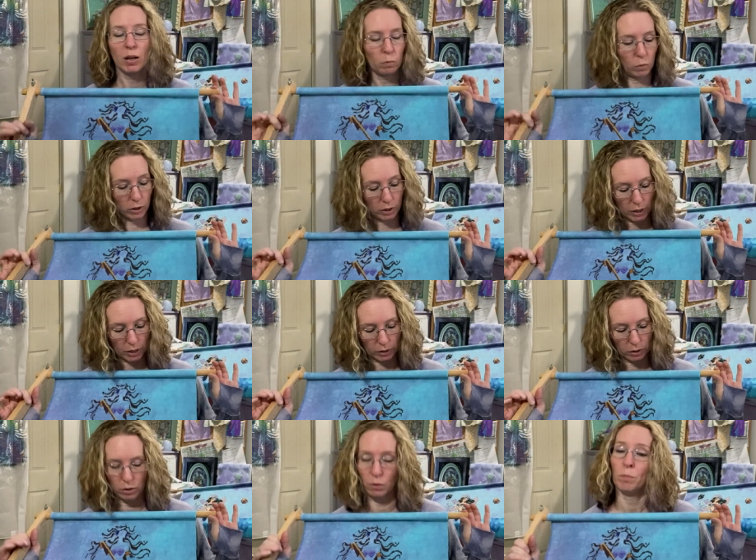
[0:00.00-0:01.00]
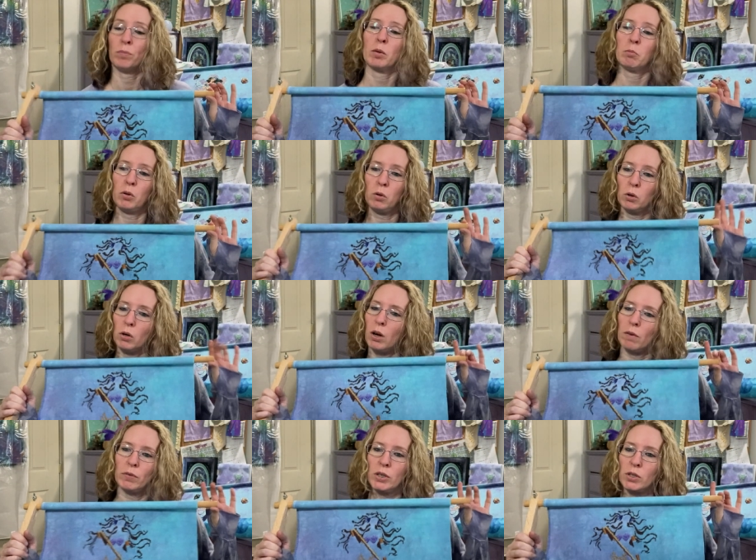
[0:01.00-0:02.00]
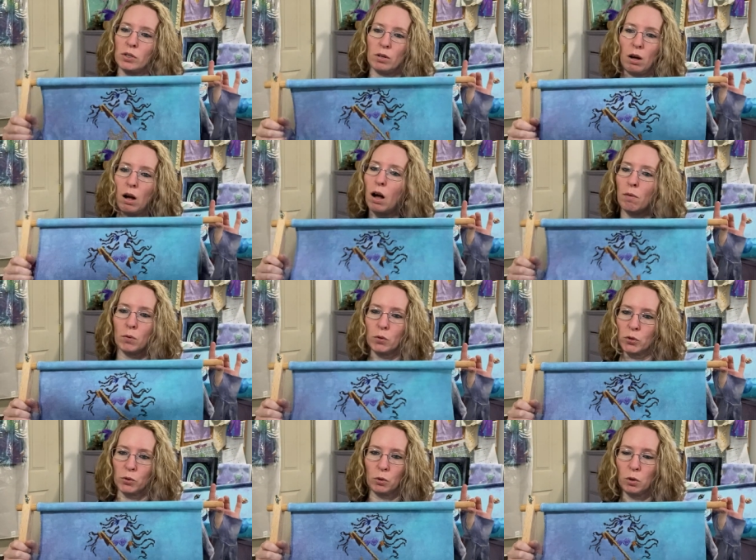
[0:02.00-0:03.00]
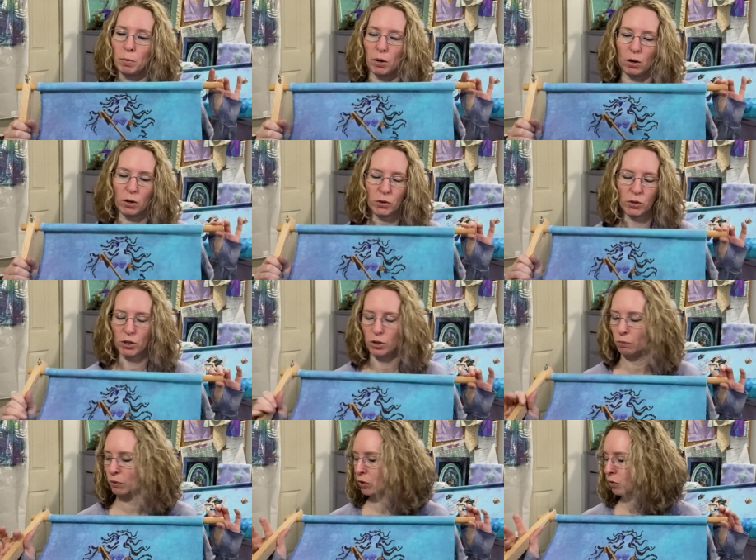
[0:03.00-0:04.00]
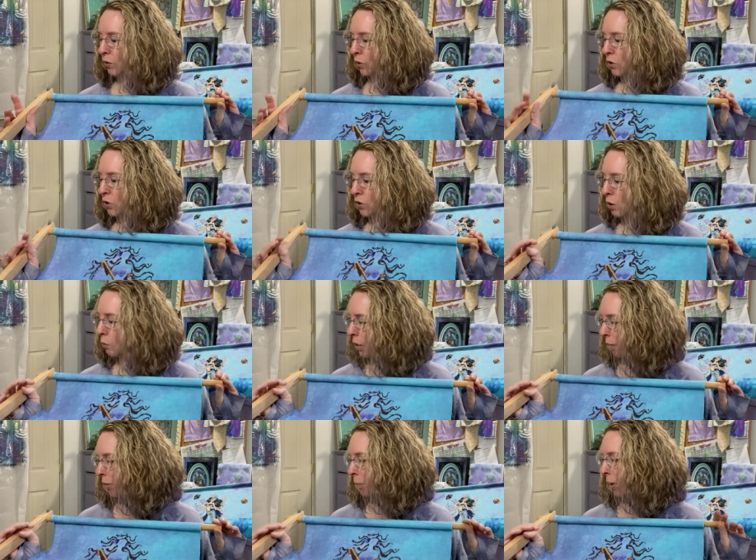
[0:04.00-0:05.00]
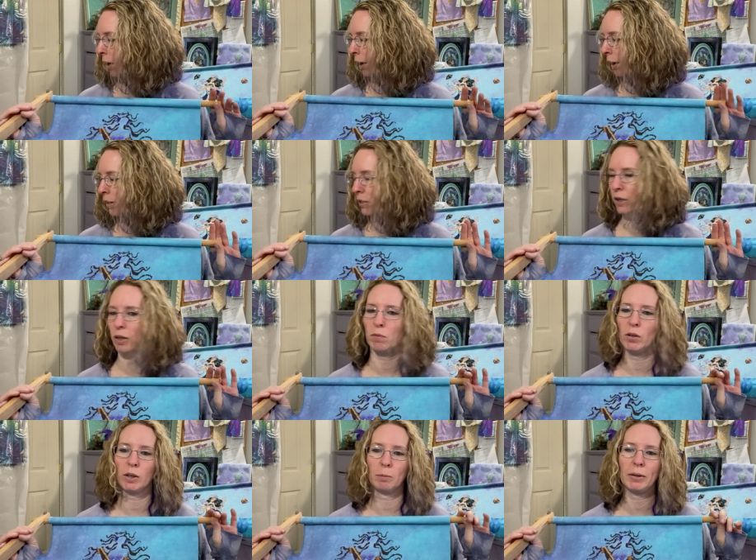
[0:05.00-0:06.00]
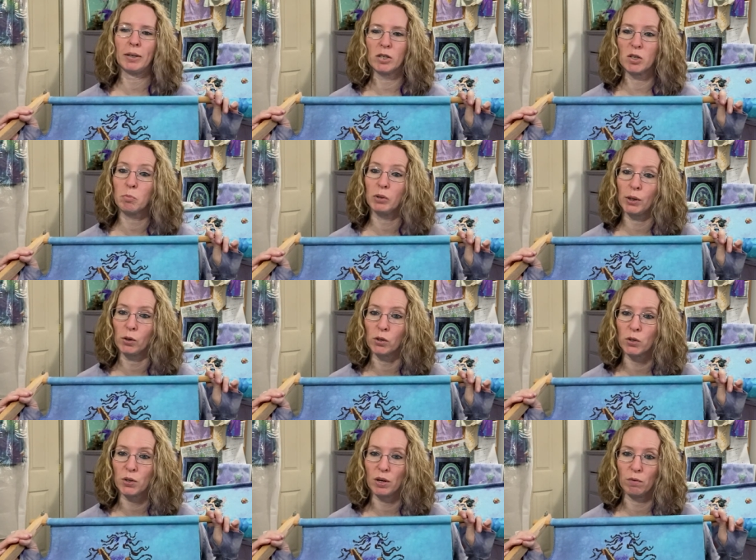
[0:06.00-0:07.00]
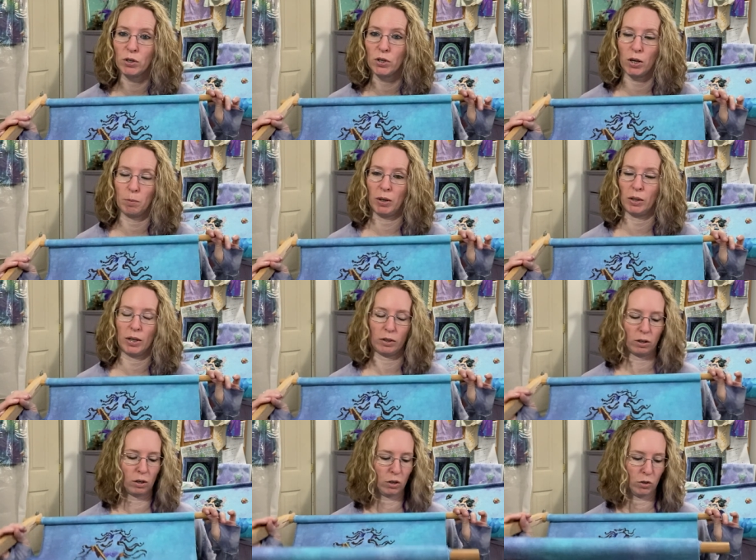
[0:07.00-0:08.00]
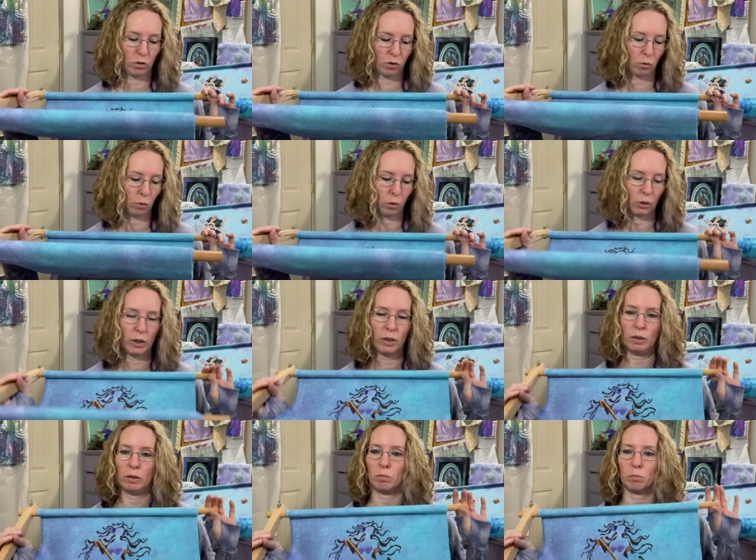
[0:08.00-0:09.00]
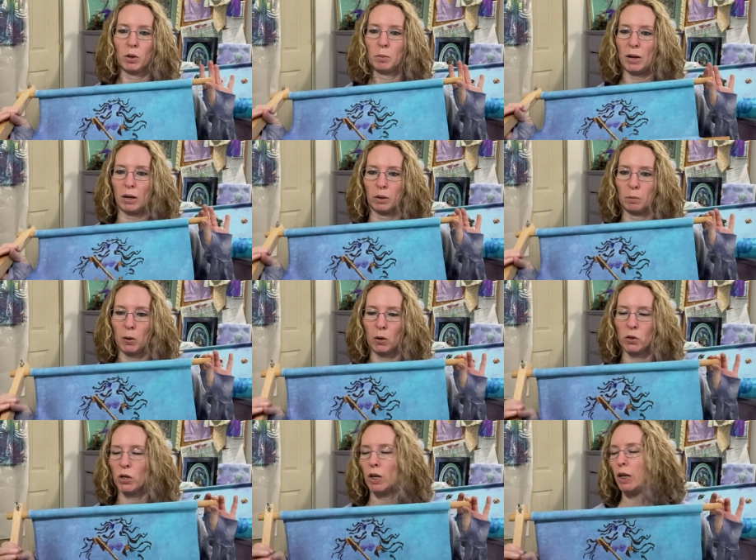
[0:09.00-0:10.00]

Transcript: one thing I can do, pull her off these awful scroll bars, which feels so rough to my hands. Like I feel like I'm gonna get splinters every time I like unscroll it and put it back on the bars.